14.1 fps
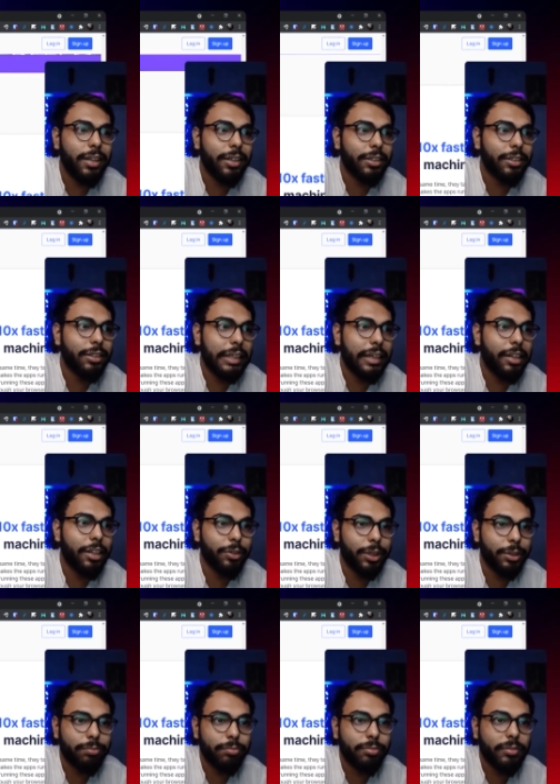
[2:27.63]
they are
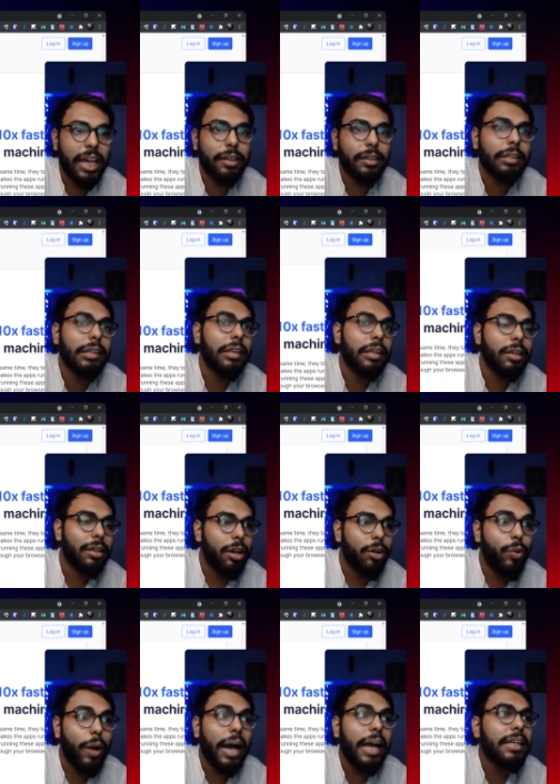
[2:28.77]
doing and
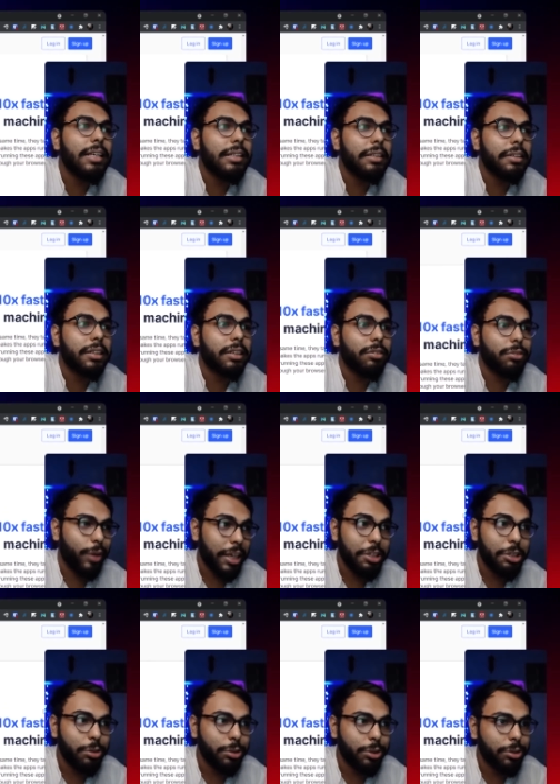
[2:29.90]
why
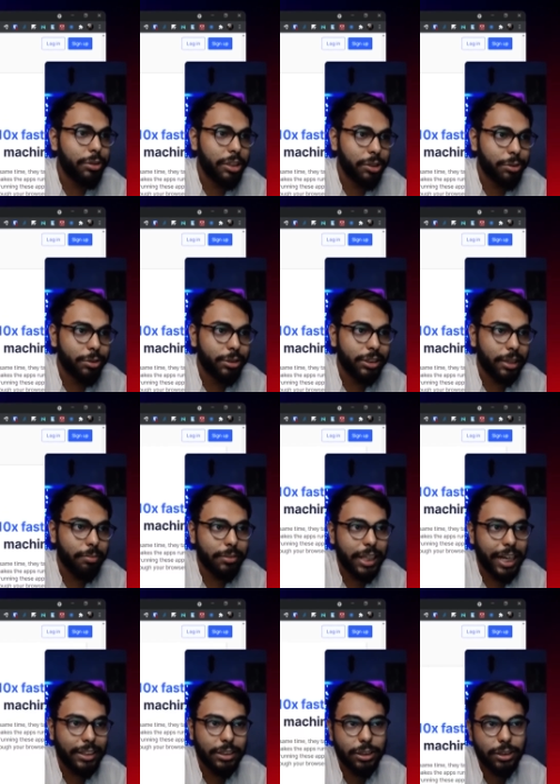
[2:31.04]
you should use them,
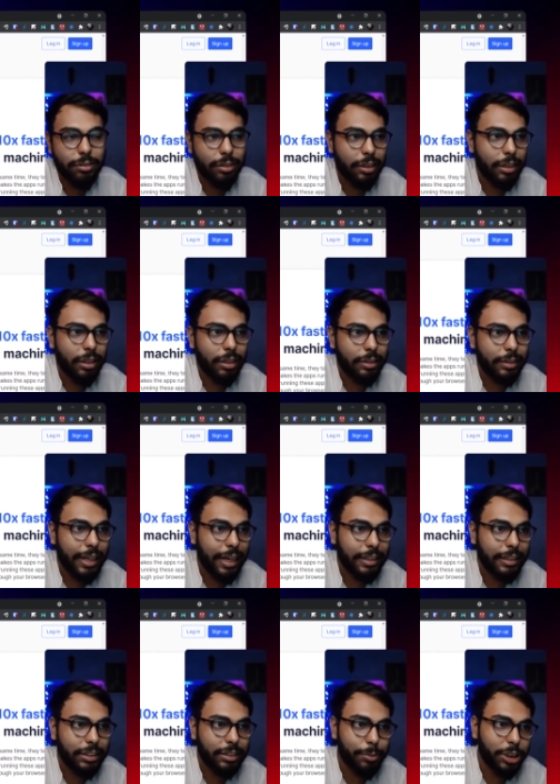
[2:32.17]
that's
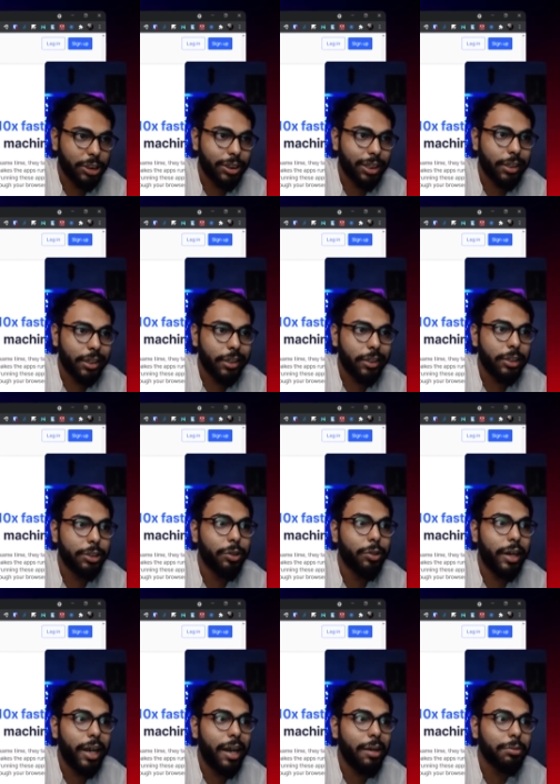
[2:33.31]
that is mentioned here.
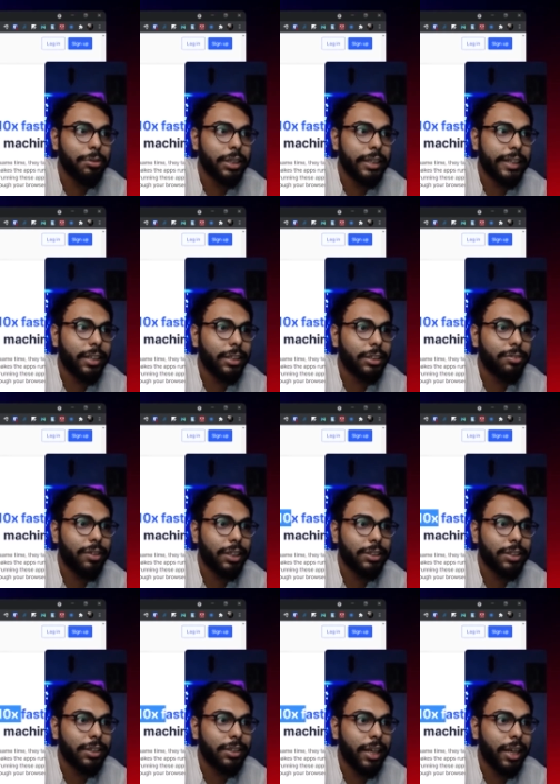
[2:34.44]
Your apps are 10x
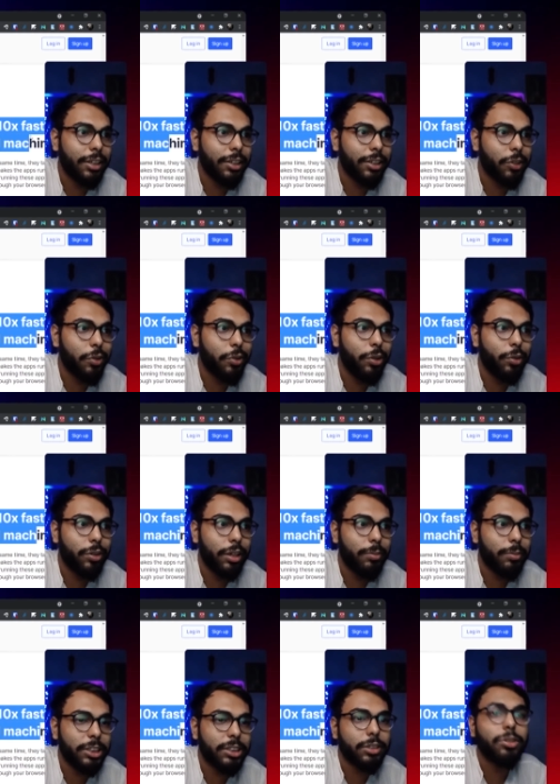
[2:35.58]
faster than your
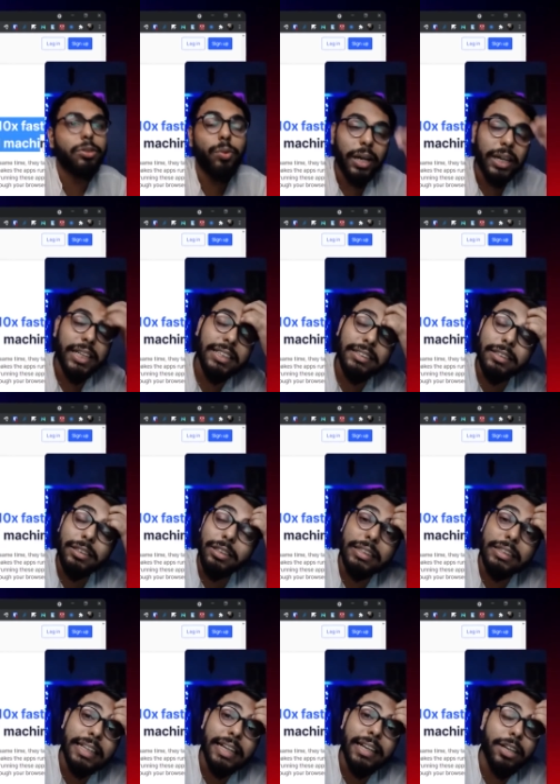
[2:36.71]
local machine. So what is
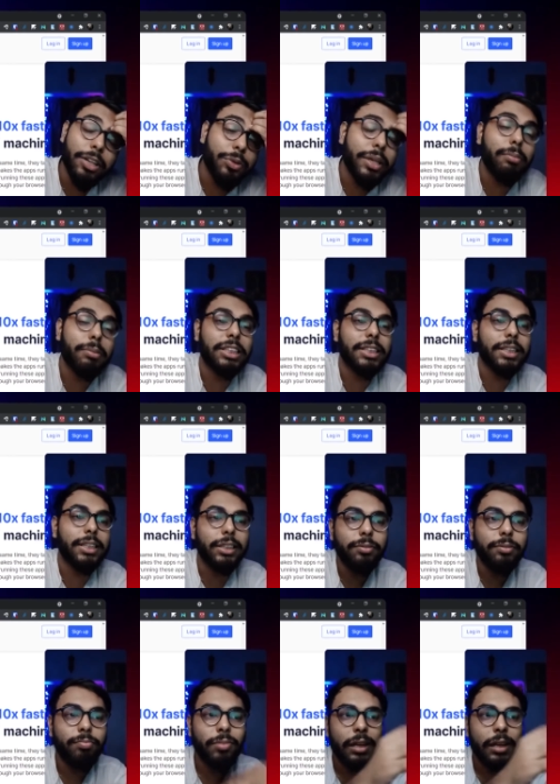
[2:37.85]
they are doing basically,